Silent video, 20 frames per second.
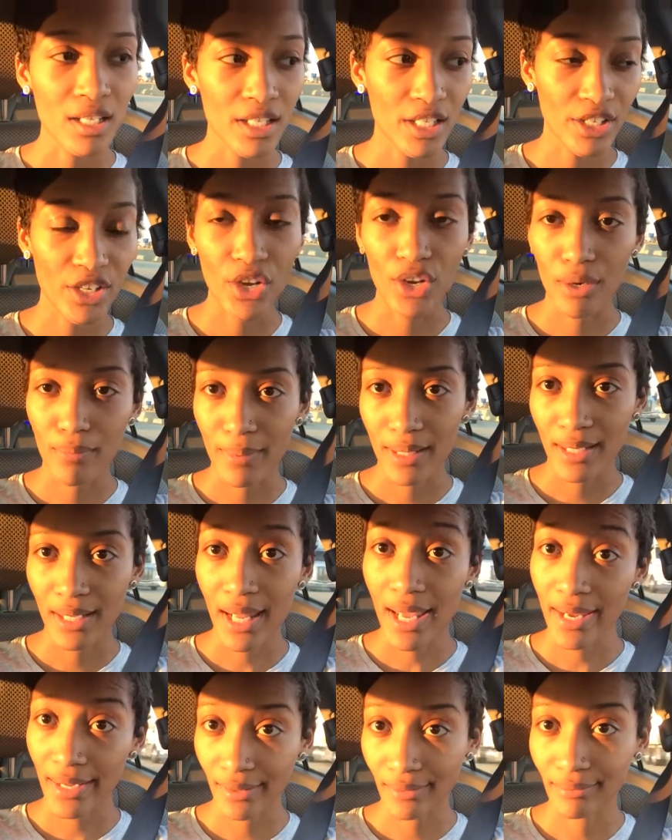You're gonna be
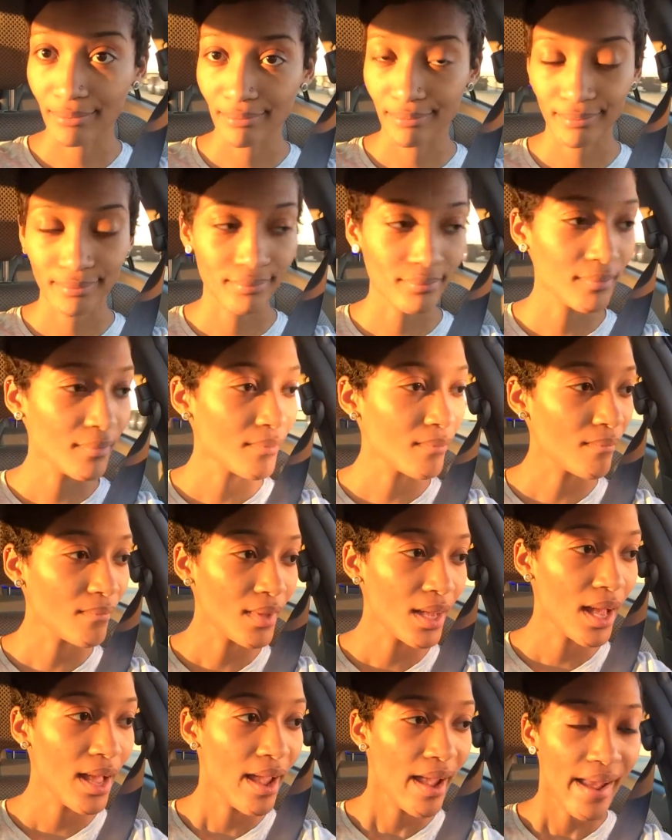late.
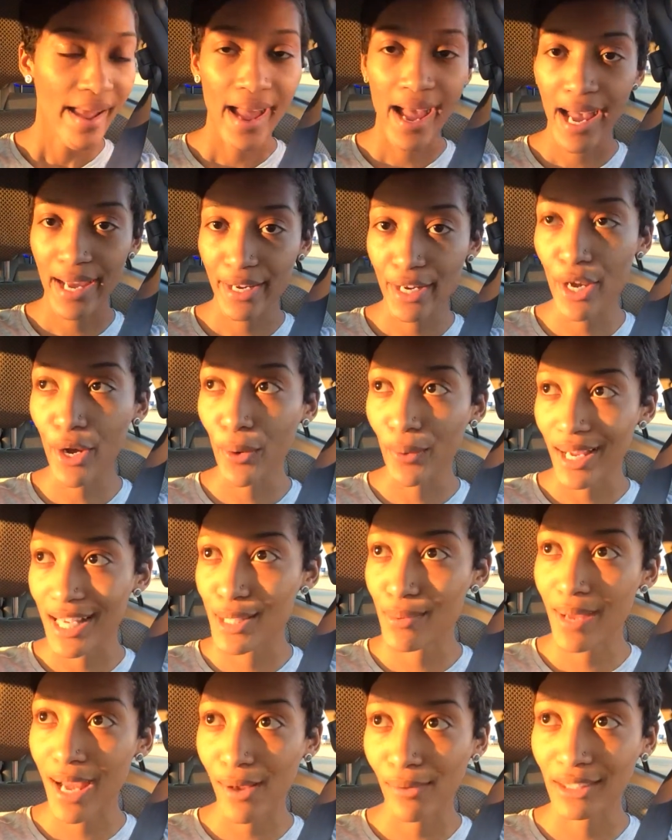I know,
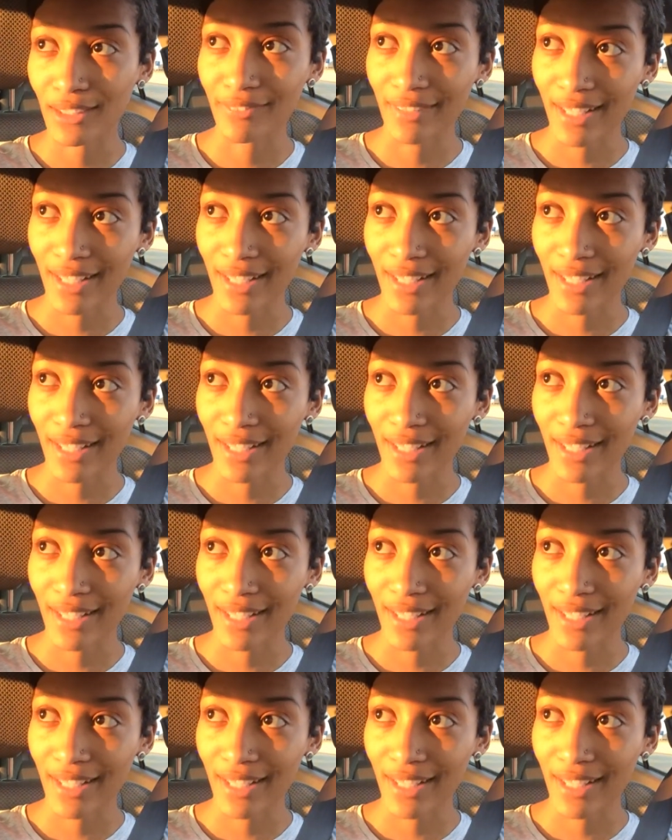that's why